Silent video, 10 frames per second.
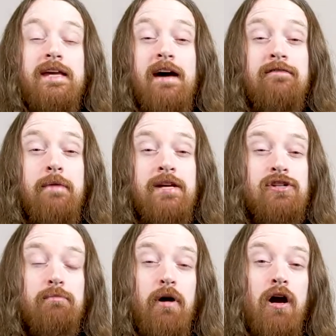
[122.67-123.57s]
The F
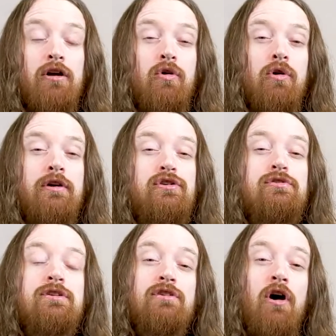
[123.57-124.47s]
major bar chord
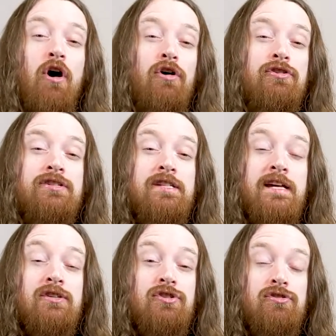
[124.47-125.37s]
uses all
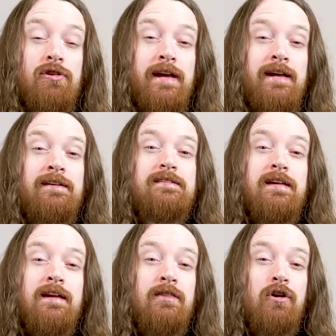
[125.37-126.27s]
6 strings
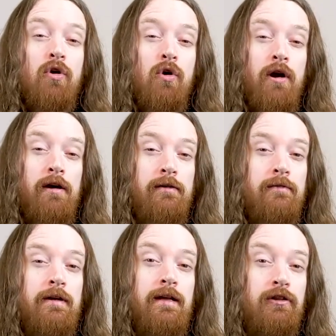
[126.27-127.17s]
in the chord.
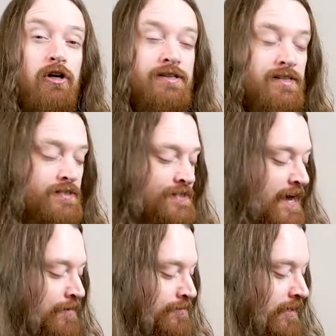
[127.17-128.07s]
It looks and
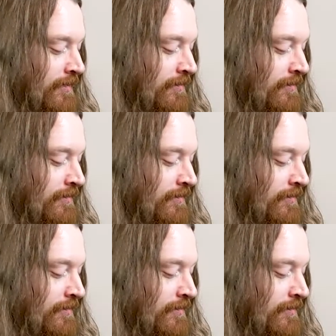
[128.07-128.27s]
sounds like